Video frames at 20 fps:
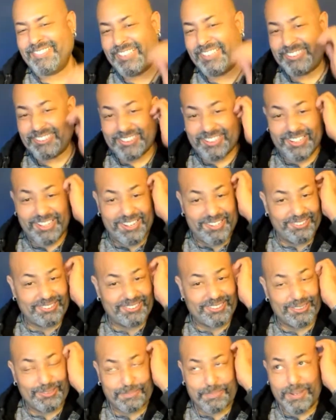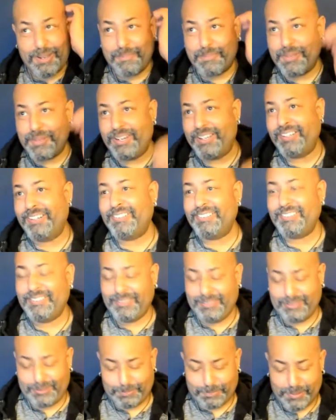It's close. It's pumping it.
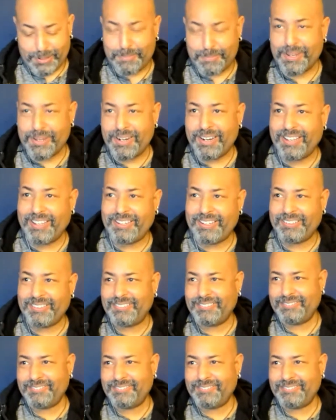It's pumping it.